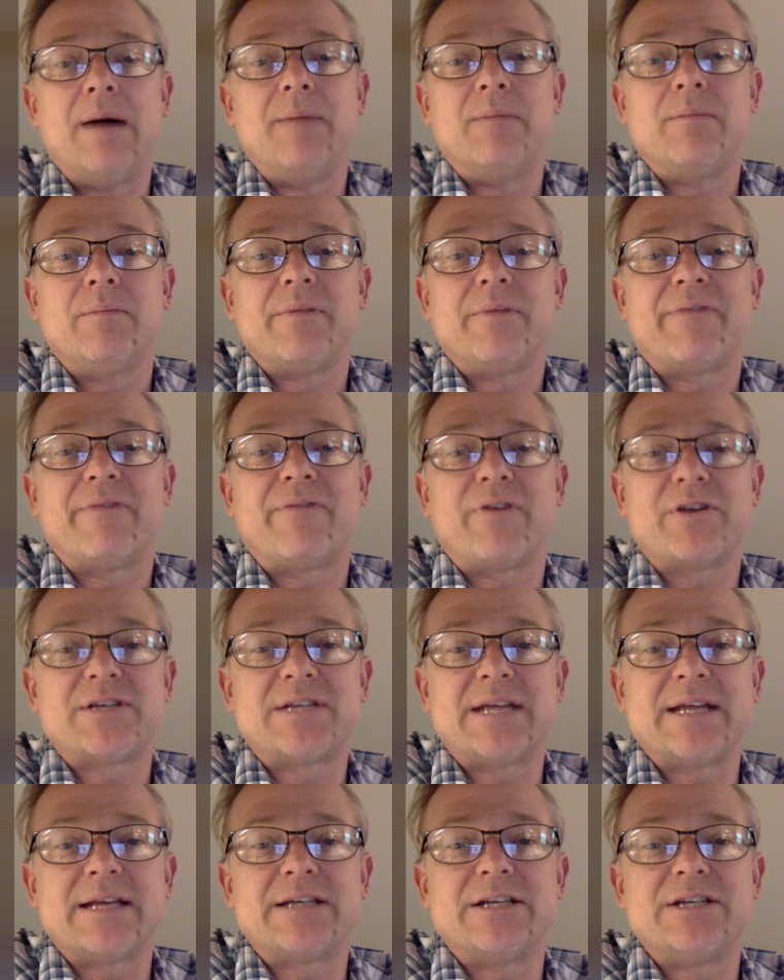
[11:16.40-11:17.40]
The first
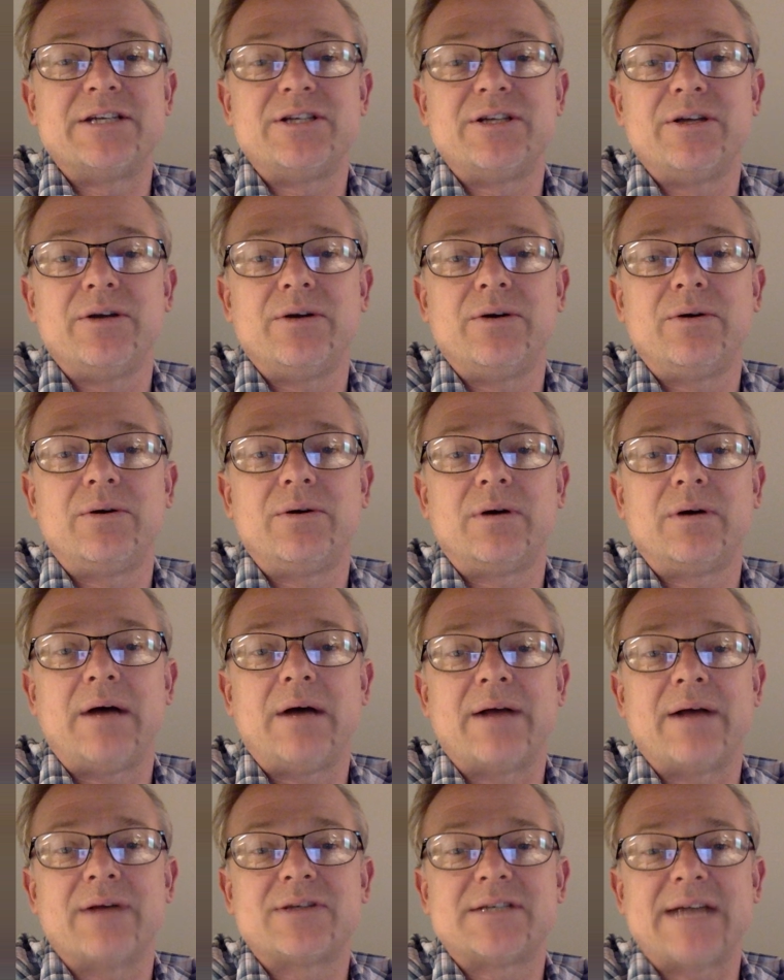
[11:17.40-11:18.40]
thing to do
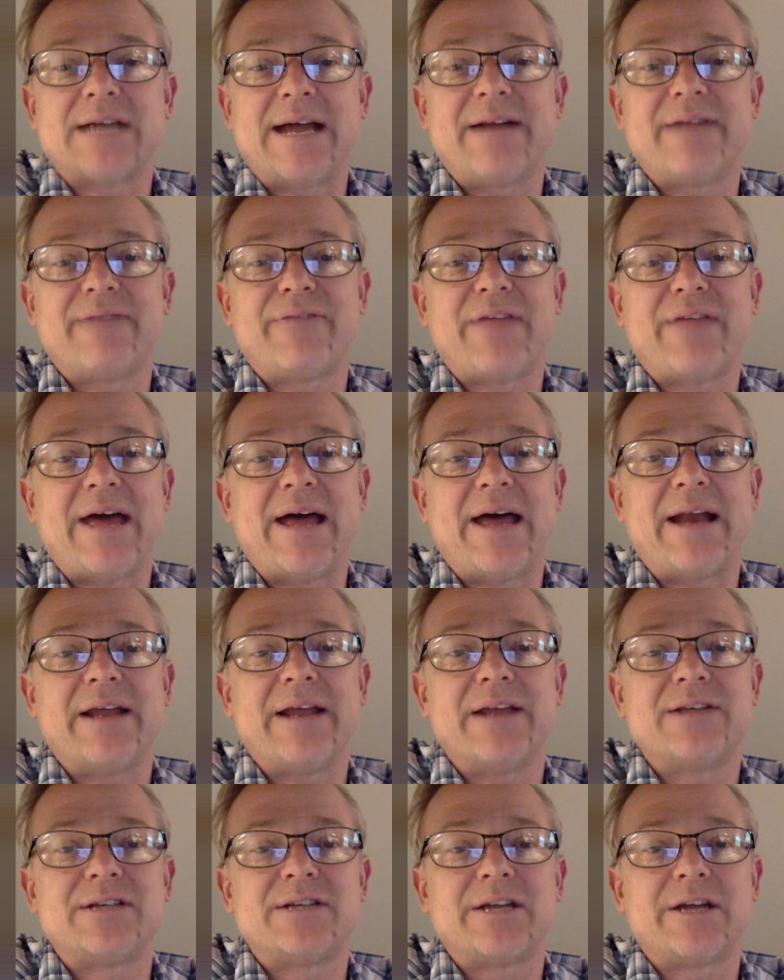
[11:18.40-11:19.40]
outside of that is
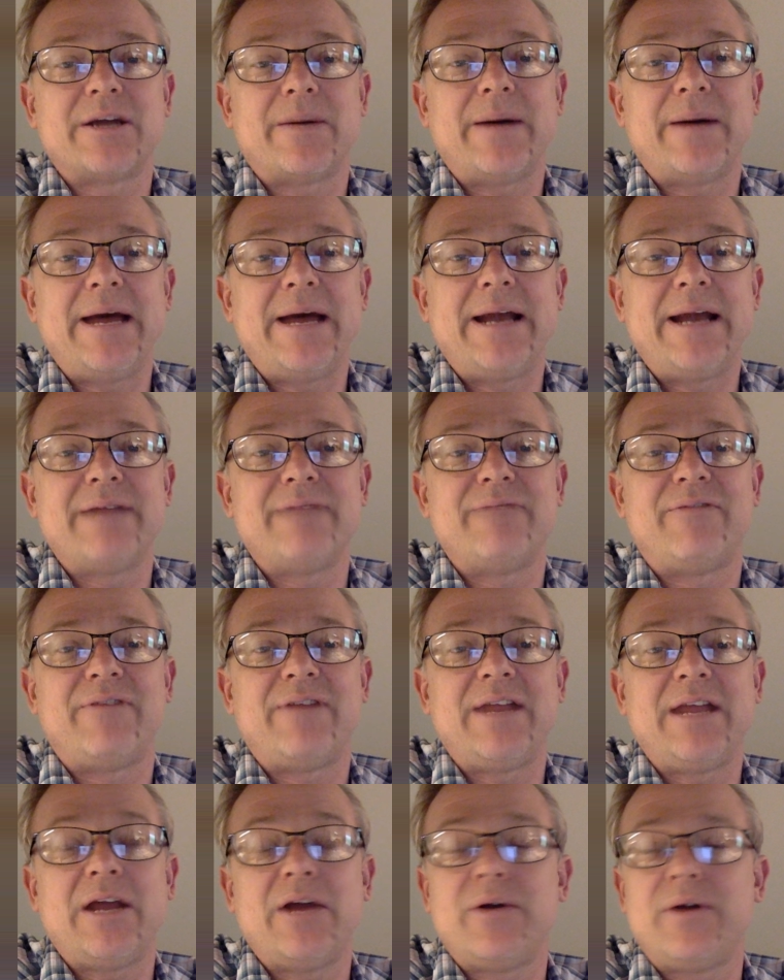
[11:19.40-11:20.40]
to go ahead and
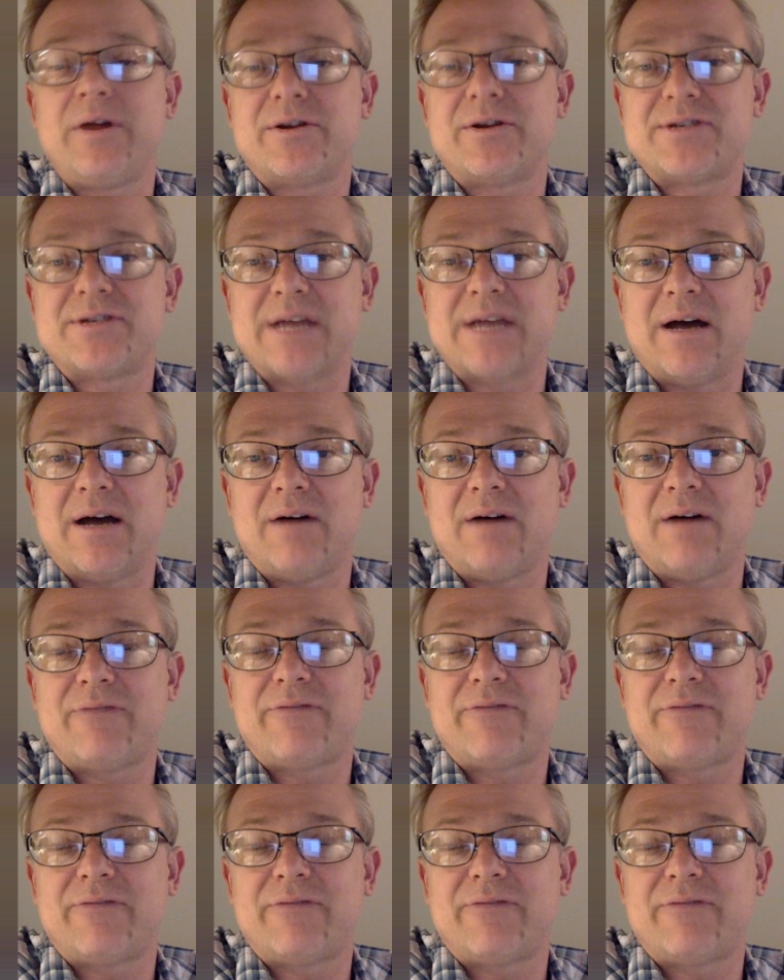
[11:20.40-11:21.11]
video yourself,